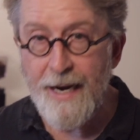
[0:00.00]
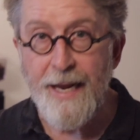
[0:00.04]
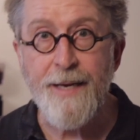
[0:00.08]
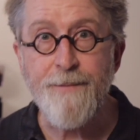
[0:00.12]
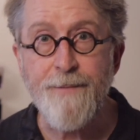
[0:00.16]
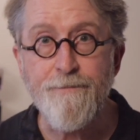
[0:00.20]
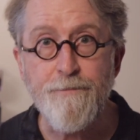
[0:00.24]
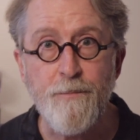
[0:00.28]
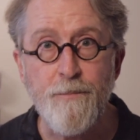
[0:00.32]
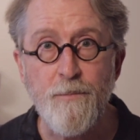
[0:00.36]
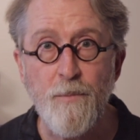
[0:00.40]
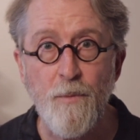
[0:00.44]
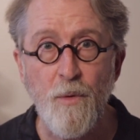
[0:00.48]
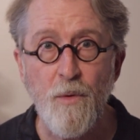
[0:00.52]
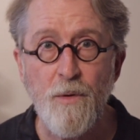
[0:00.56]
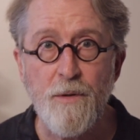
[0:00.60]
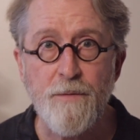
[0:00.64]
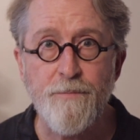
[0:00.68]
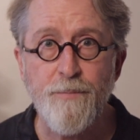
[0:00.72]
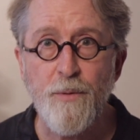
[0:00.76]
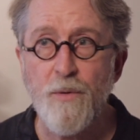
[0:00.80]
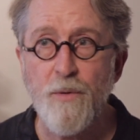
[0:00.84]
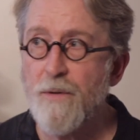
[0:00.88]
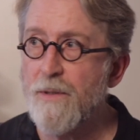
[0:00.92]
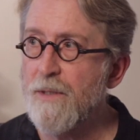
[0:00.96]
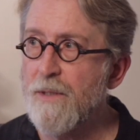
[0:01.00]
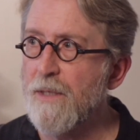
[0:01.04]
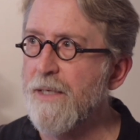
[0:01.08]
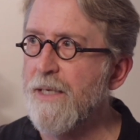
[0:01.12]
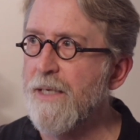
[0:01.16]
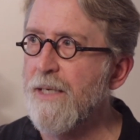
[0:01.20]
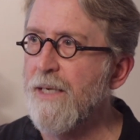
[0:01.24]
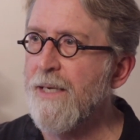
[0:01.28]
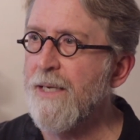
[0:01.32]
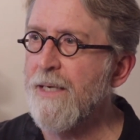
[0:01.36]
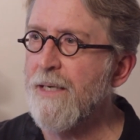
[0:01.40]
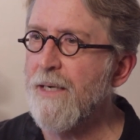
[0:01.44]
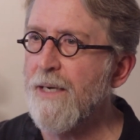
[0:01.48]
And more
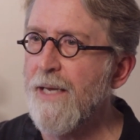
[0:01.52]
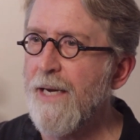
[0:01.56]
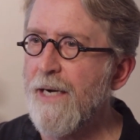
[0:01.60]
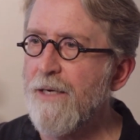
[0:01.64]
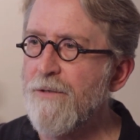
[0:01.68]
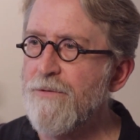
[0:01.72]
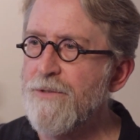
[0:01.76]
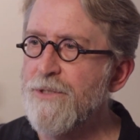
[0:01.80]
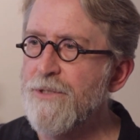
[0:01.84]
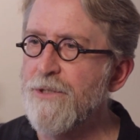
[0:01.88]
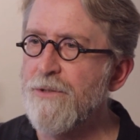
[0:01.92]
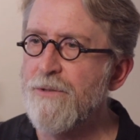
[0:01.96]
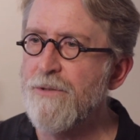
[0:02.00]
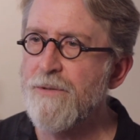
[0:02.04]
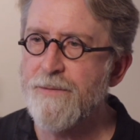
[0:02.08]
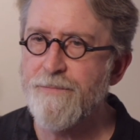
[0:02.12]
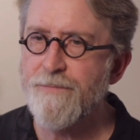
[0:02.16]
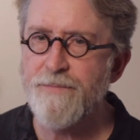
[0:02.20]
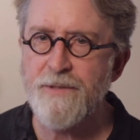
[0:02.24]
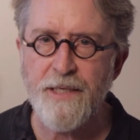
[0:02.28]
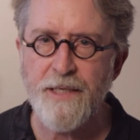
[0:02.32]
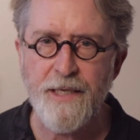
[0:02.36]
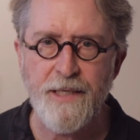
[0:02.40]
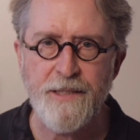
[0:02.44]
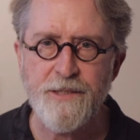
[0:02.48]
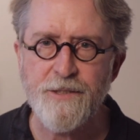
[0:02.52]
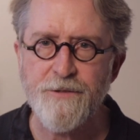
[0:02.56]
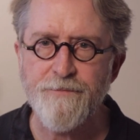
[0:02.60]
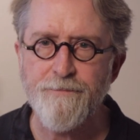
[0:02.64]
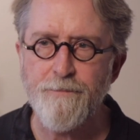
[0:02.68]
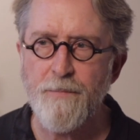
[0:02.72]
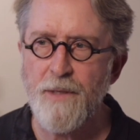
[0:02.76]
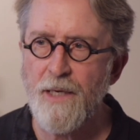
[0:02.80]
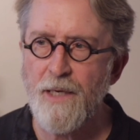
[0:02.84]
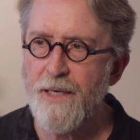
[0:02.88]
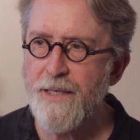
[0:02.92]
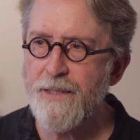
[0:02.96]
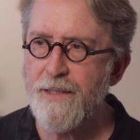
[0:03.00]
importantly, it allows you, in the case of
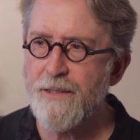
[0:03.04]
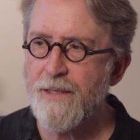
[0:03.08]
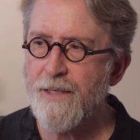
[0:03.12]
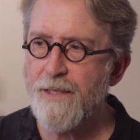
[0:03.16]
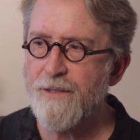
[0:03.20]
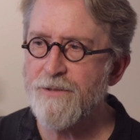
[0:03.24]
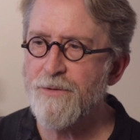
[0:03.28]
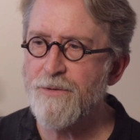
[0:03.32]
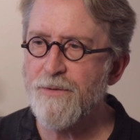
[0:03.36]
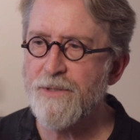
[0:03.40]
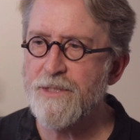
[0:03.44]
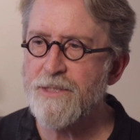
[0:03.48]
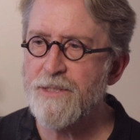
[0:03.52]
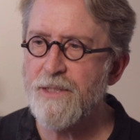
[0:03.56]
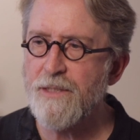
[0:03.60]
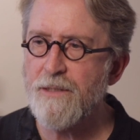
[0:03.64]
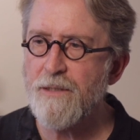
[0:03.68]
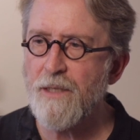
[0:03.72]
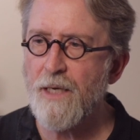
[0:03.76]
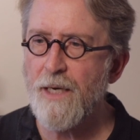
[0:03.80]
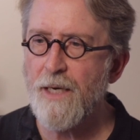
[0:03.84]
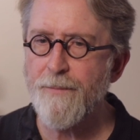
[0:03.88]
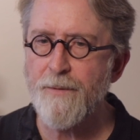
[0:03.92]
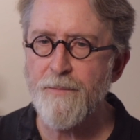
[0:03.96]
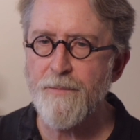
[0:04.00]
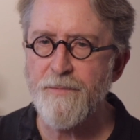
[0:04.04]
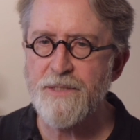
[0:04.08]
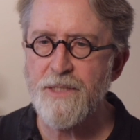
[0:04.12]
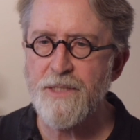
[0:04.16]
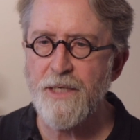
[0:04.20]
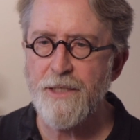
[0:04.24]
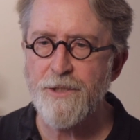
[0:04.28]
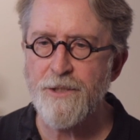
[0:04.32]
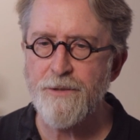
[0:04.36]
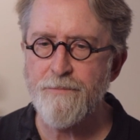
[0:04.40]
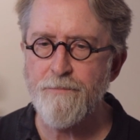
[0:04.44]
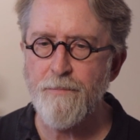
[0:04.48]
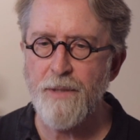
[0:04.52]
mine, allows you a single
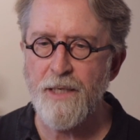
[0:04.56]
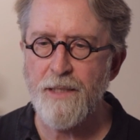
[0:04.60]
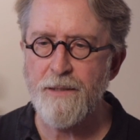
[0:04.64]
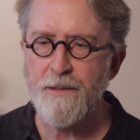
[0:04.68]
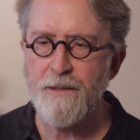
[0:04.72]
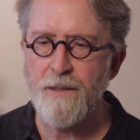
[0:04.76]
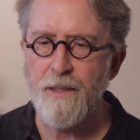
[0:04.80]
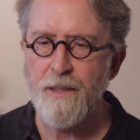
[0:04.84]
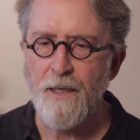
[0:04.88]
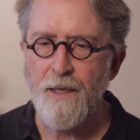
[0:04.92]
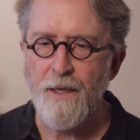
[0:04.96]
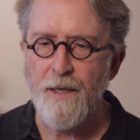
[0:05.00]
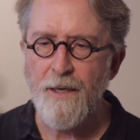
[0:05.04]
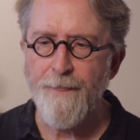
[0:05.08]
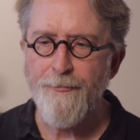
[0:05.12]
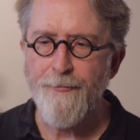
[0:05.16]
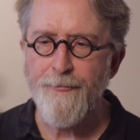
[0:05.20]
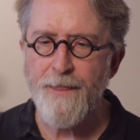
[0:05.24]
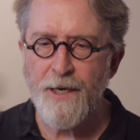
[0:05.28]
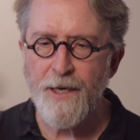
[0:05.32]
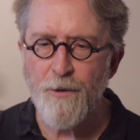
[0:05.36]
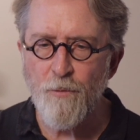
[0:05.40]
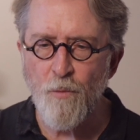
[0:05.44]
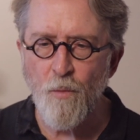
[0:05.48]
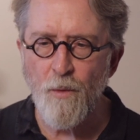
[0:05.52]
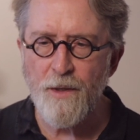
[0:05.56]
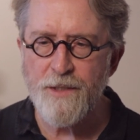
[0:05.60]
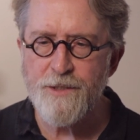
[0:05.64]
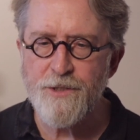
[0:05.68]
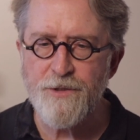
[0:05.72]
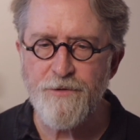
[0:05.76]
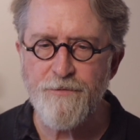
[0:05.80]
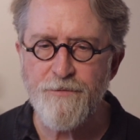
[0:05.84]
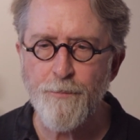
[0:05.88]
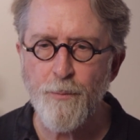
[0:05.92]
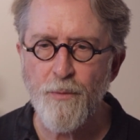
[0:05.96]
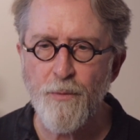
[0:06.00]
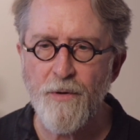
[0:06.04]
optimization button that once
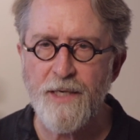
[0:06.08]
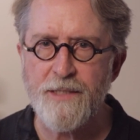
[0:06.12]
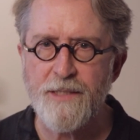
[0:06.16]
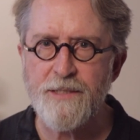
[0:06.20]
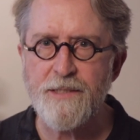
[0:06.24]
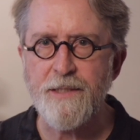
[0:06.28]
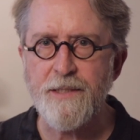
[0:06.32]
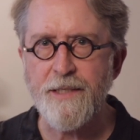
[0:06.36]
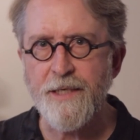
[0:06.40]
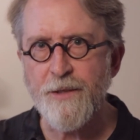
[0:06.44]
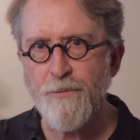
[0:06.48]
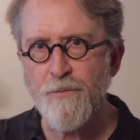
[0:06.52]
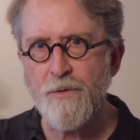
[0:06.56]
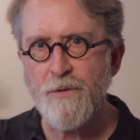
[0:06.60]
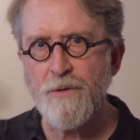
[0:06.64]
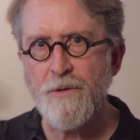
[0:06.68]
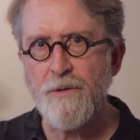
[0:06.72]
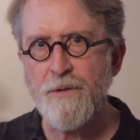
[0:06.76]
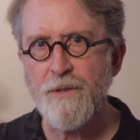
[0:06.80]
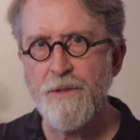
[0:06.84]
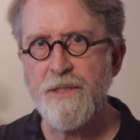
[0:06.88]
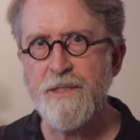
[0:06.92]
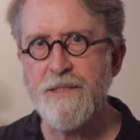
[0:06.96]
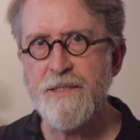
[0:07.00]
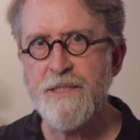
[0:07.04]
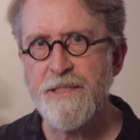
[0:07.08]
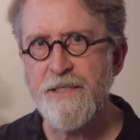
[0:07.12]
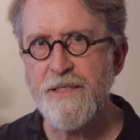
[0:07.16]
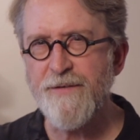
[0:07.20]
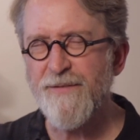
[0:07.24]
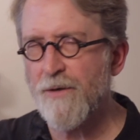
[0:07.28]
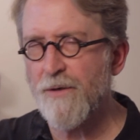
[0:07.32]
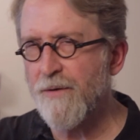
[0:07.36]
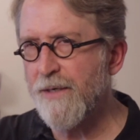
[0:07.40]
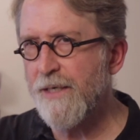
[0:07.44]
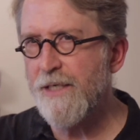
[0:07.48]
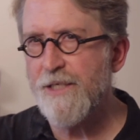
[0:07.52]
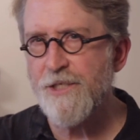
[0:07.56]
you press it, it will look and see if
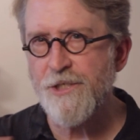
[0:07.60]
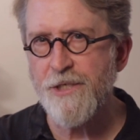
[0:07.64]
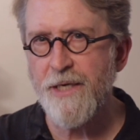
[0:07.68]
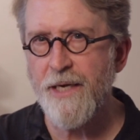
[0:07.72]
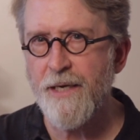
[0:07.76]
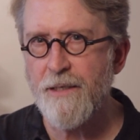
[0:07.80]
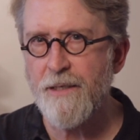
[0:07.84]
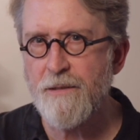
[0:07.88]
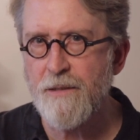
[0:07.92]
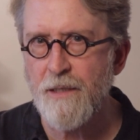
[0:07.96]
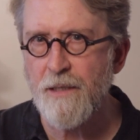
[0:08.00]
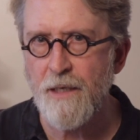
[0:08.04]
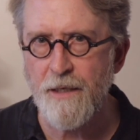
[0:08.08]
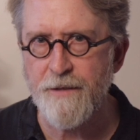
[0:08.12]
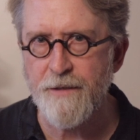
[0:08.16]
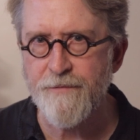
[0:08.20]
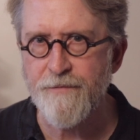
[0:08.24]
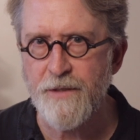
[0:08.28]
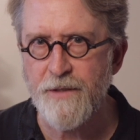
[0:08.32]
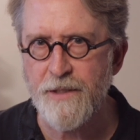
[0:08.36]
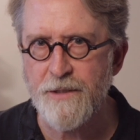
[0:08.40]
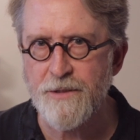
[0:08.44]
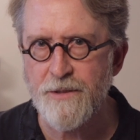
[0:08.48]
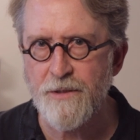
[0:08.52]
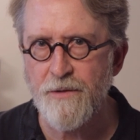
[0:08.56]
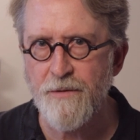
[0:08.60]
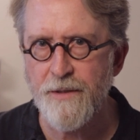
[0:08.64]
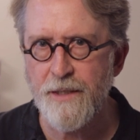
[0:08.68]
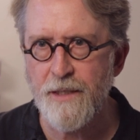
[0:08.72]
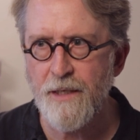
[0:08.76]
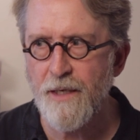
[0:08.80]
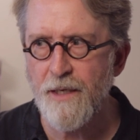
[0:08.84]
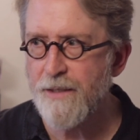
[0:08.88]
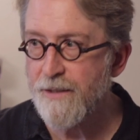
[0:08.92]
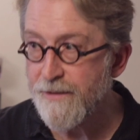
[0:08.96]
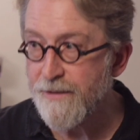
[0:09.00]
there are any channel conflicts going on.